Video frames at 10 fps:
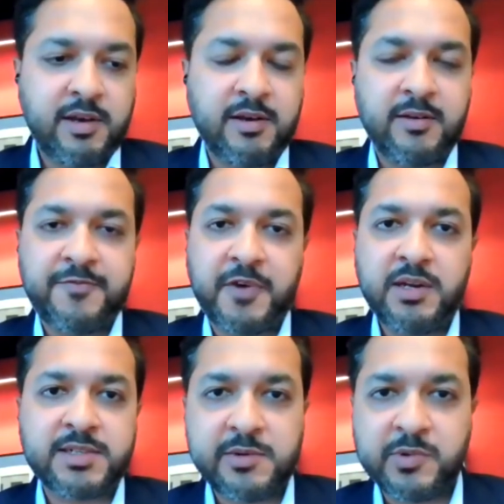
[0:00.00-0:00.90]

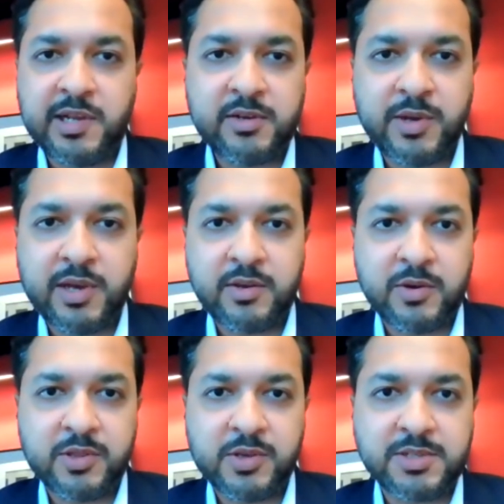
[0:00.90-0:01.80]
Faris, I would like to get
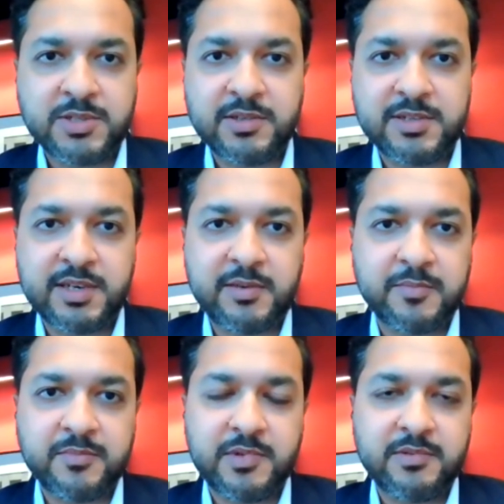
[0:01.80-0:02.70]
your thoughts on the same.